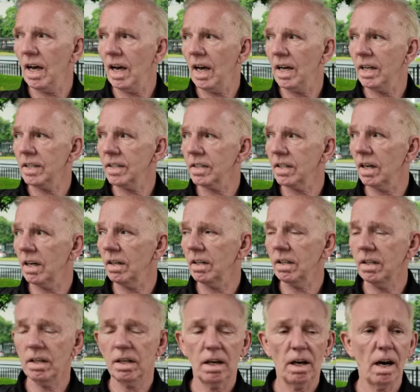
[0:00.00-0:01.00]
And uh,
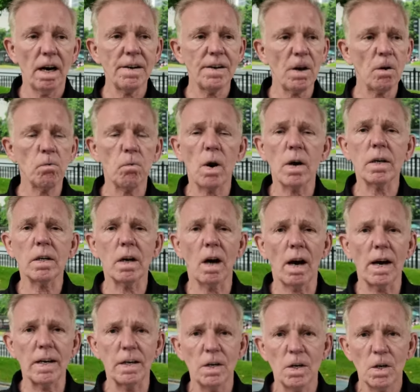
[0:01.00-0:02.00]
I know one
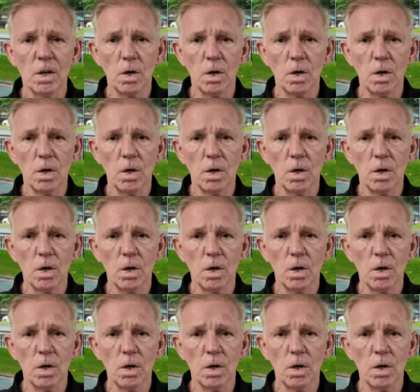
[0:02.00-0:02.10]
guy